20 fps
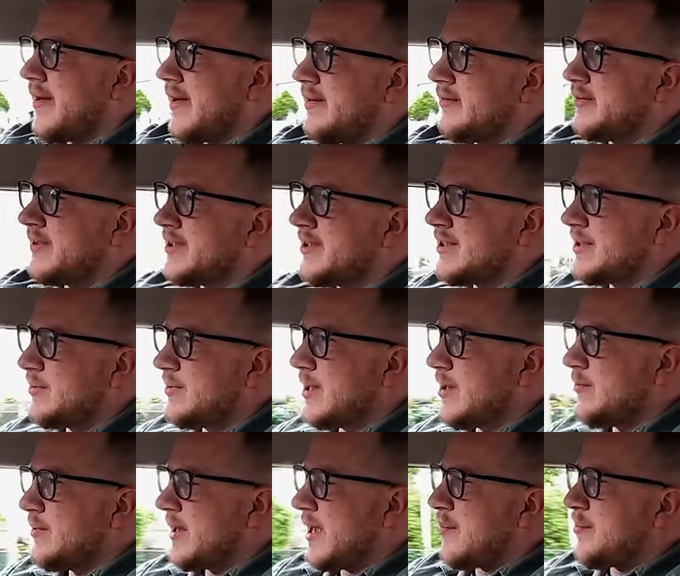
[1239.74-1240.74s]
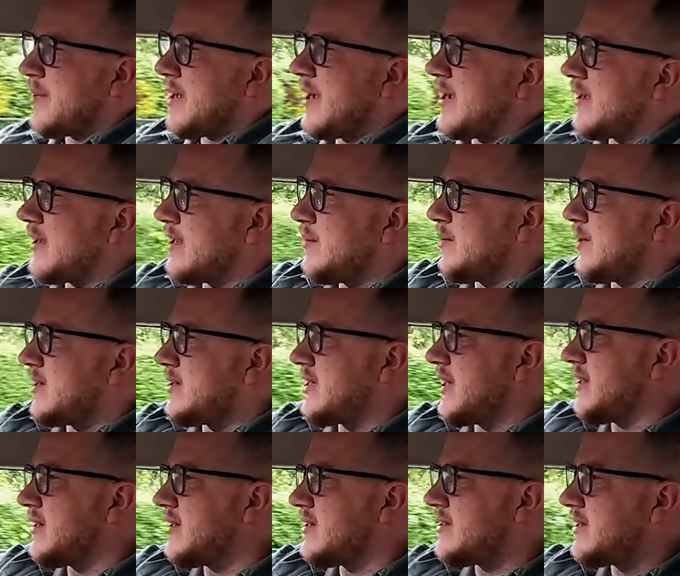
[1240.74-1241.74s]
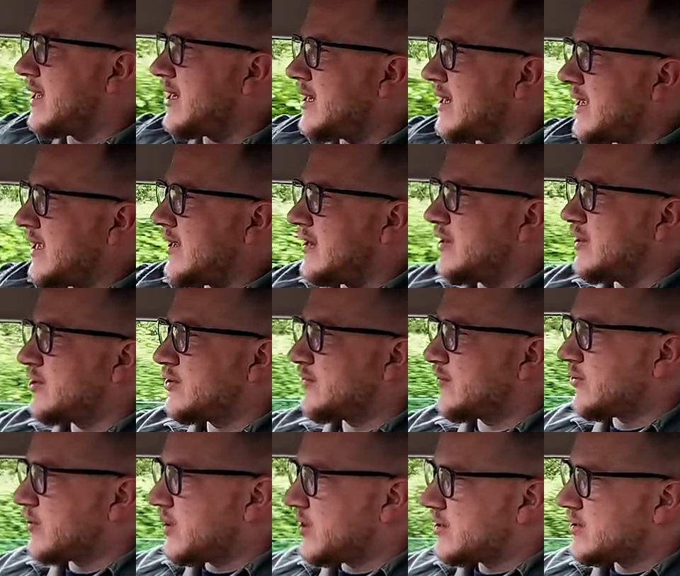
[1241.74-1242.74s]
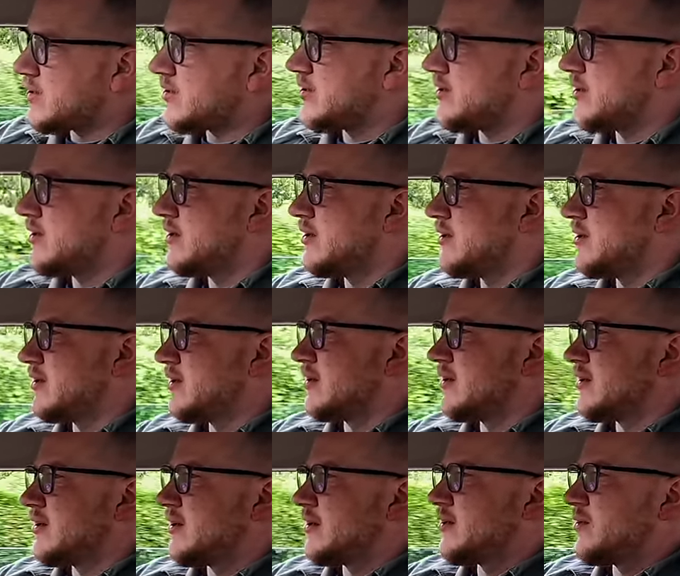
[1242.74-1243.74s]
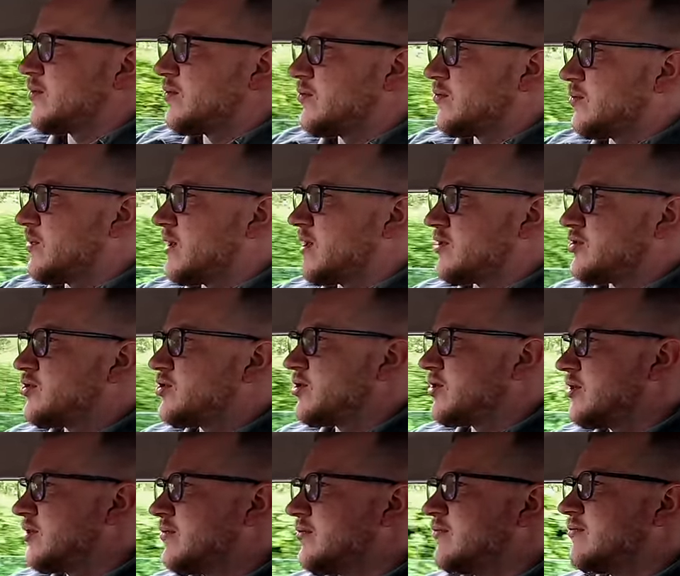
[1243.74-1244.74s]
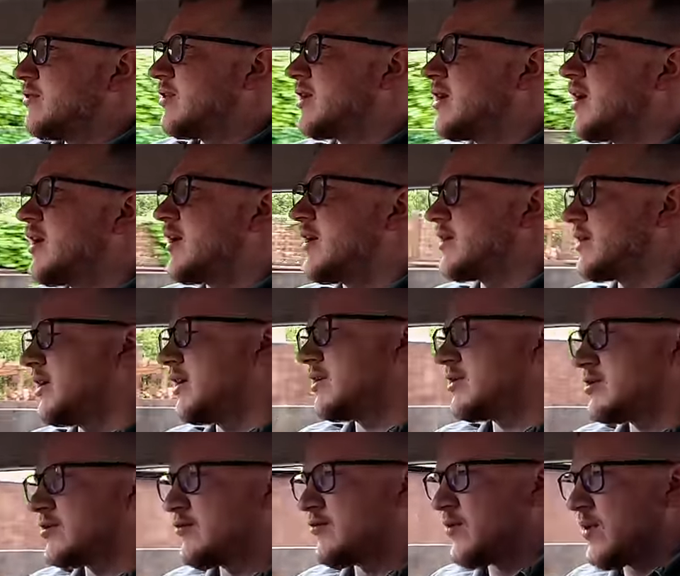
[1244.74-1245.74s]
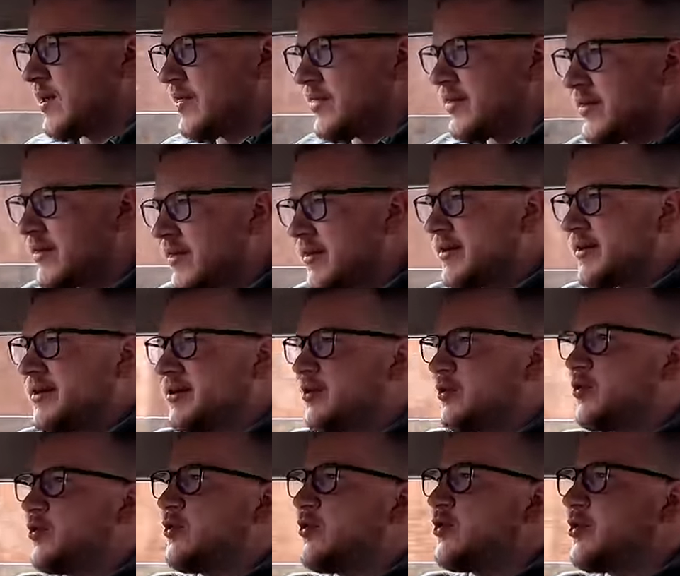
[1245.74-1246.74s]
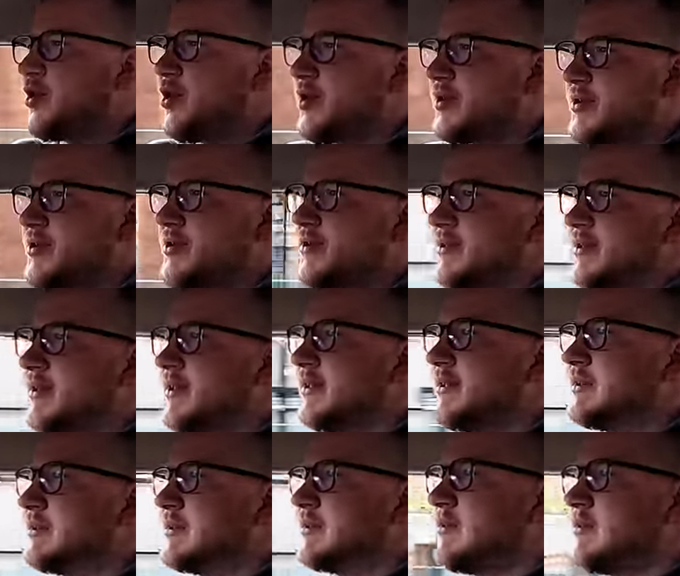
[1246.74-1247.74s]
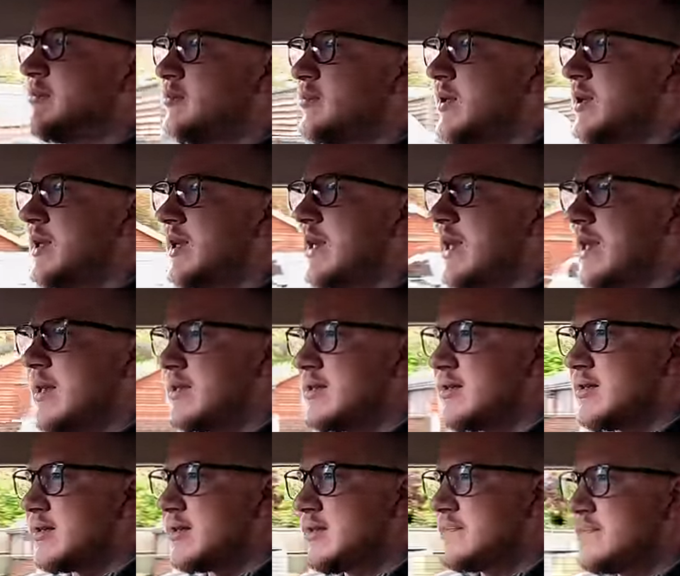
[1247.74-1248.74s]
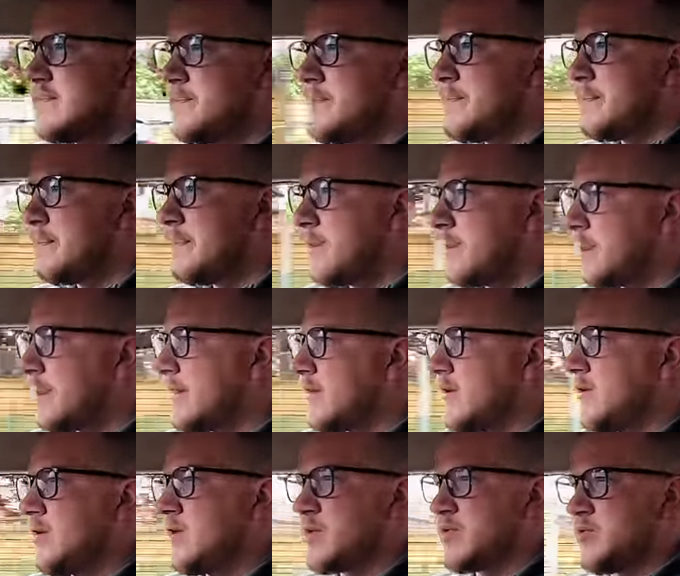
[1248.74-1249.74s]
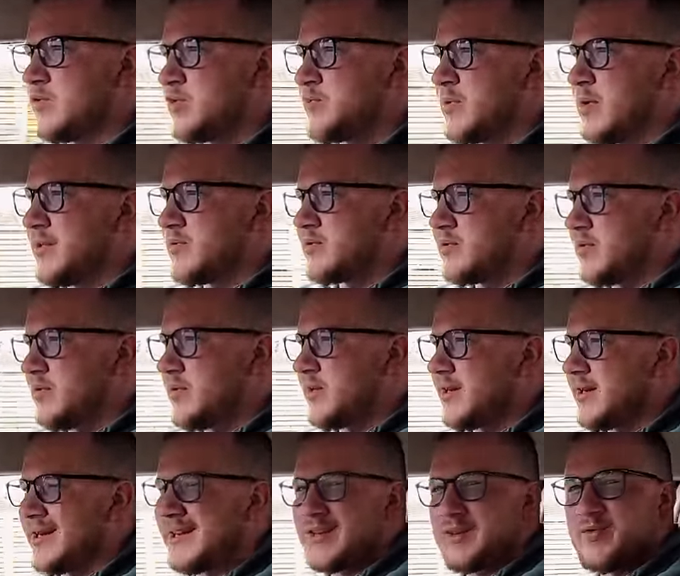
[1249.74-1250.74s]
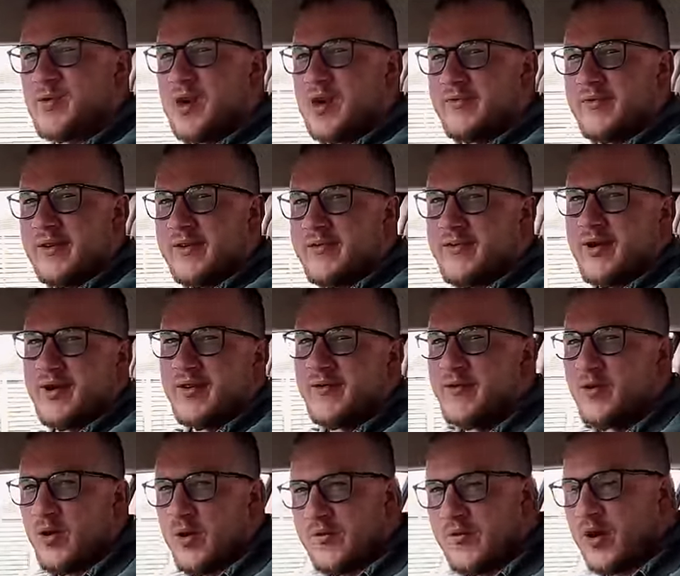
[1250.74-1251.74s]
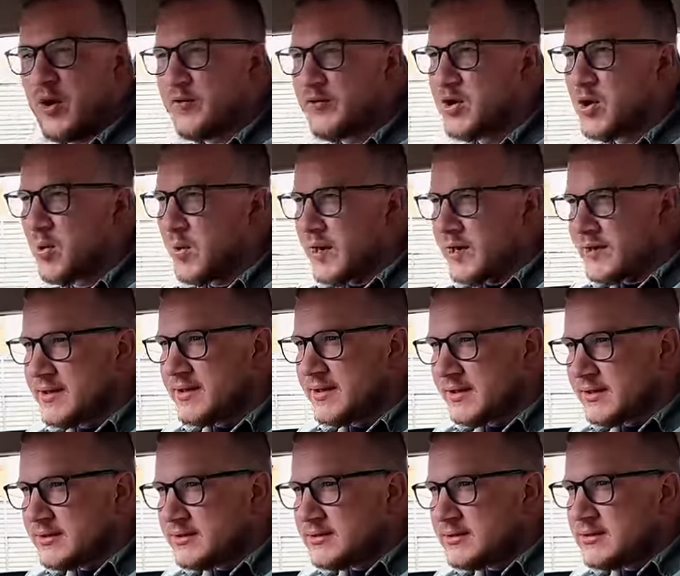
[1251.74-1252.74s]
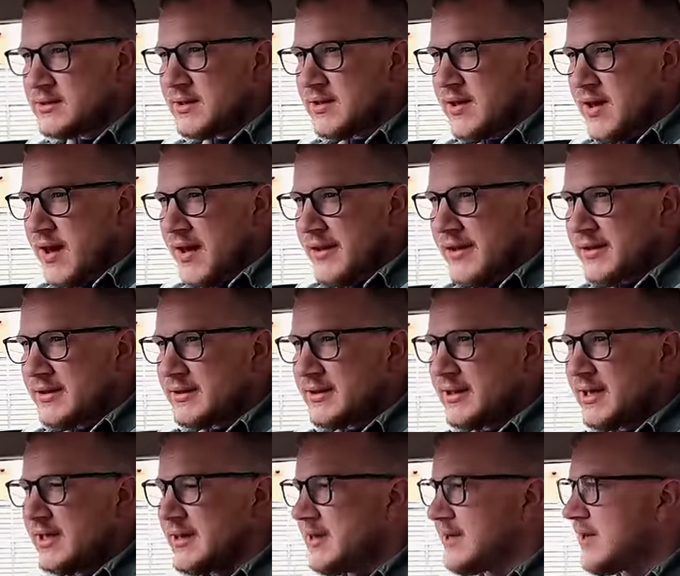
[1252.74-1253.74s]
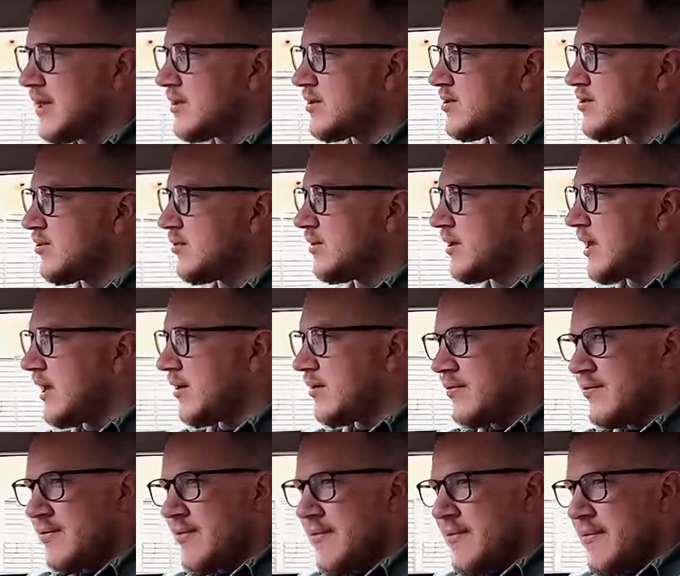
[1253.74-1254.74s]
if he's still there when we get back, he might take the dent out of this for us, which, regardless of whether or not we get the exhaust blow sorted, I think it's worth it for 45 quid to get the dent sorted out.